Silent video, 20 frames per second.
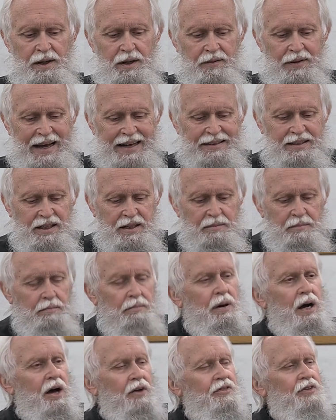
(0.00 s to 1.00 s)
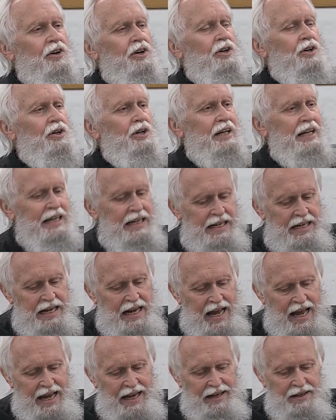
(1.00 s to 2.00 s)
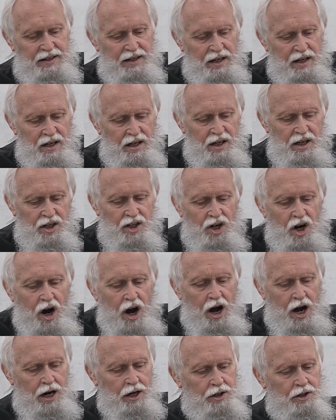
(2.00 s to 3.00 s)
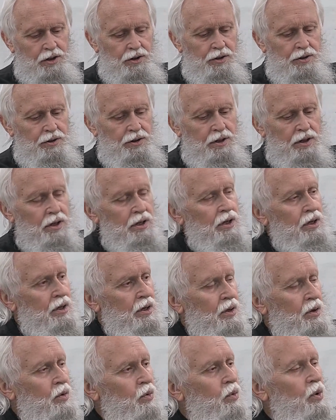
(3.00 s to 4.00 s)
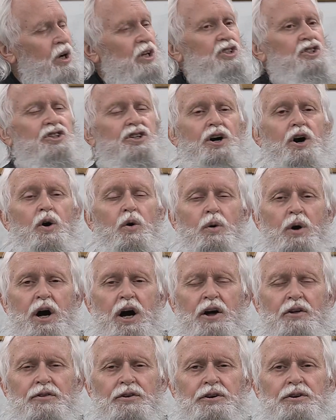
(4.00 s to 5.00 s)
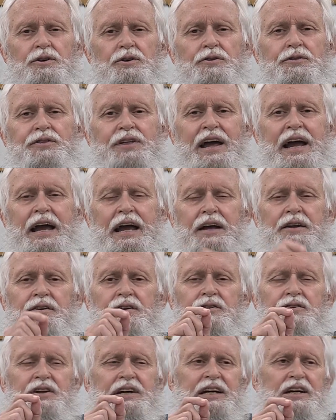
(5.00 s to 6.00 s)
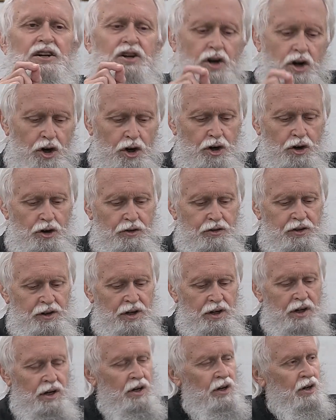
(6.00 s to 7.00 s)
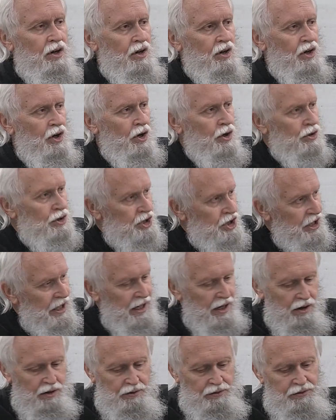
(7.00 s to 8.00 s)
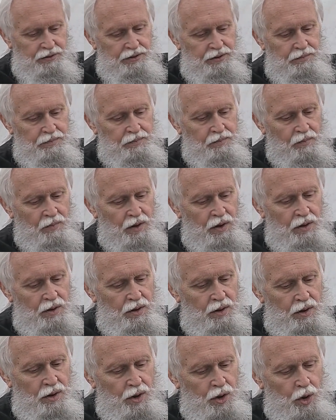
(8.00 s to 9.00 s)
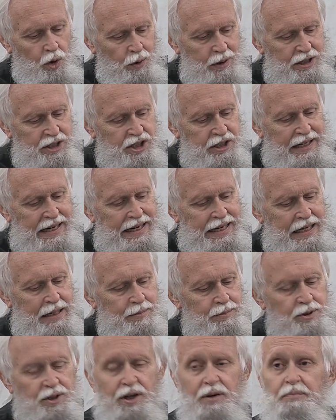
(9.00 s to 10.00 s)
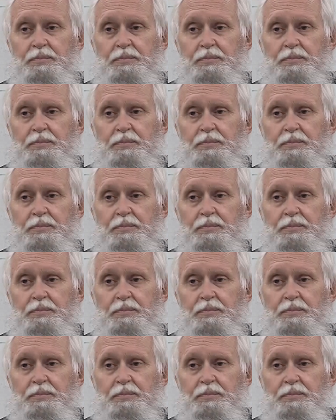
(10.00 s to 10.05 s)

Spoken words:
that the mother he had conquered was no other than the earth herself, who is deemed to